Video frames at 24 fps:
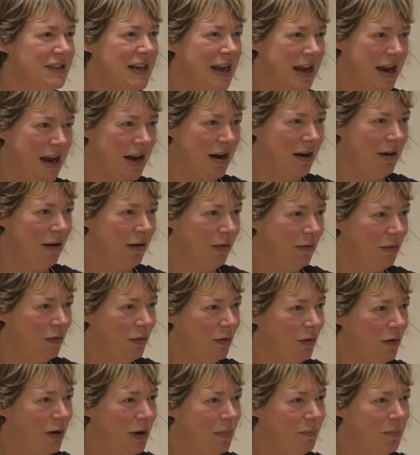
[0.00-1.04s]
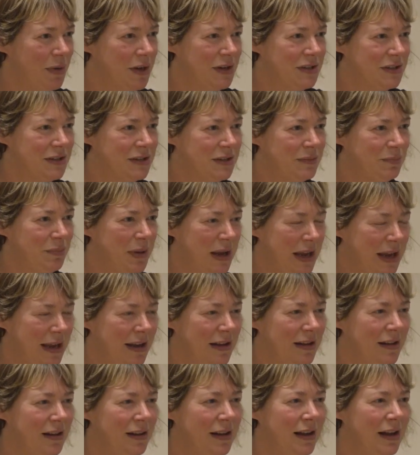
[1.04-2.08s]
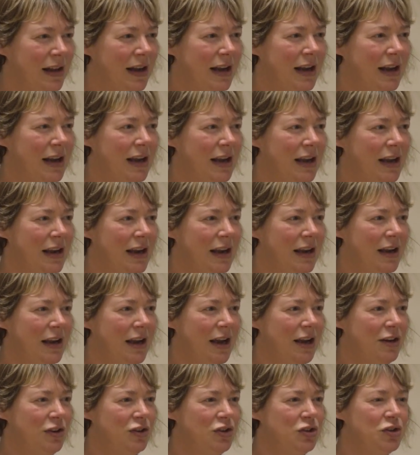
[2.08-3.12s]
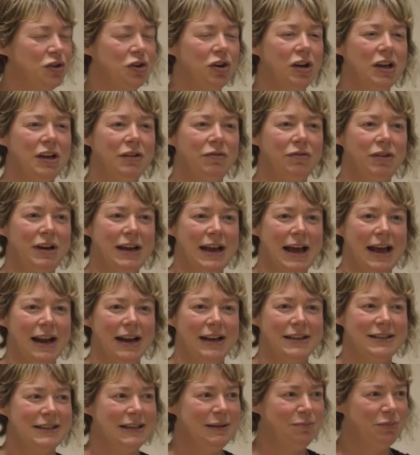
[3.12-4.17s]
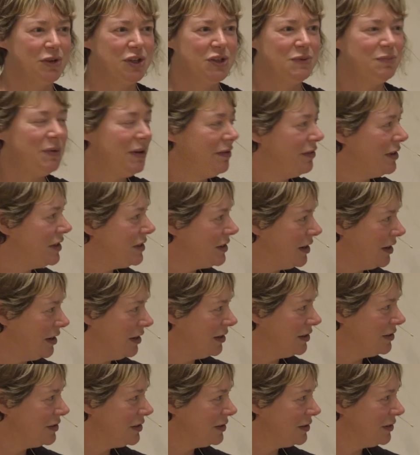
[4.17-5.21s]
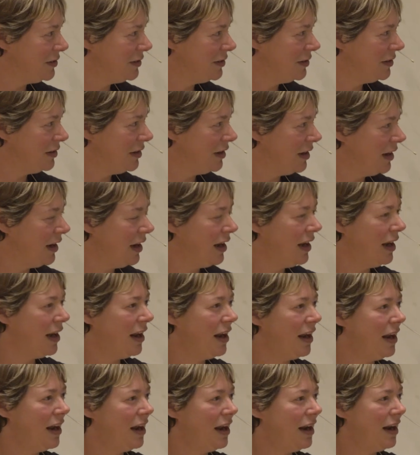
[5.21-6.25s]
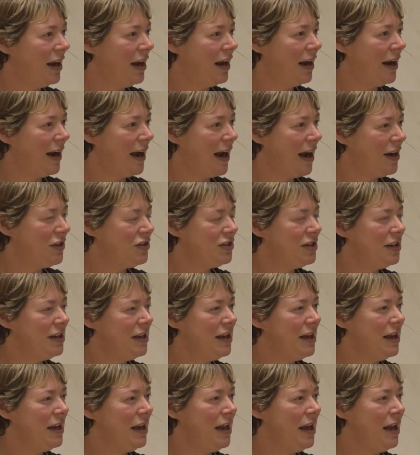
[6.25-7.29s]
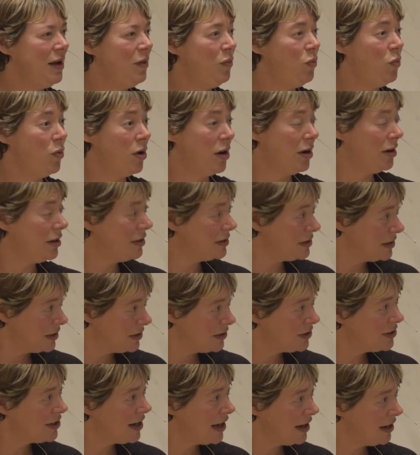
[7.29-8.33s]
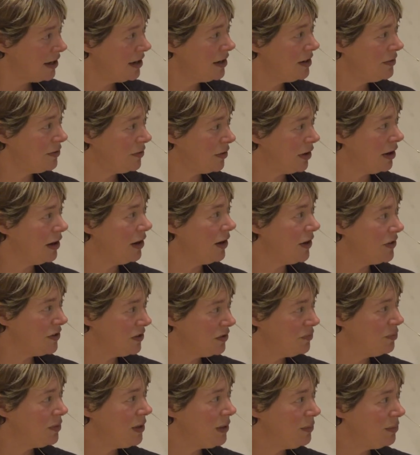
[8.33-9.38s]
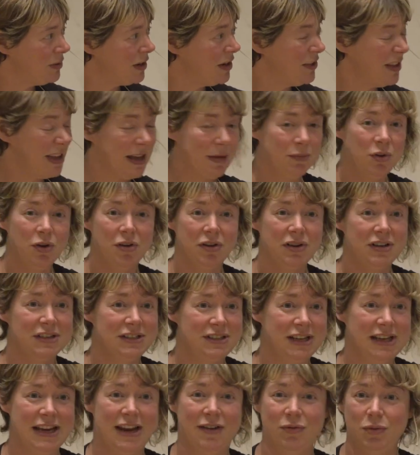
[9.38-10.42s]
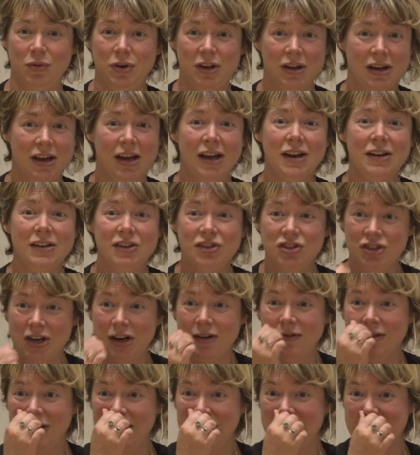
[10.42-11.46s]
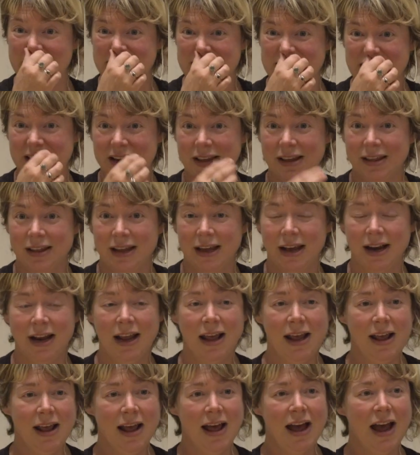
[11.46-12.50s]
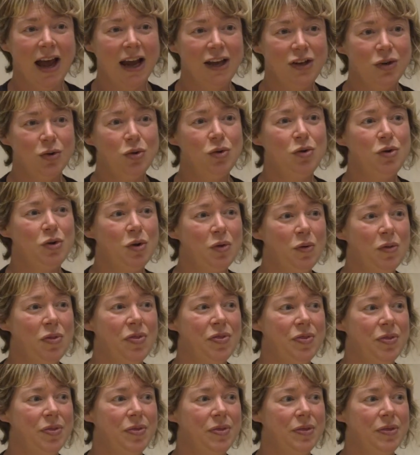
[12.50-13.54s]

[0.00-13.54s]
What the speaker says: tear, or it must pale, and surely reality must be returned to. Actually, it works in Shetland for a lot of people. I think, I'm not going to say everyone, you can't generalize like that. I don't know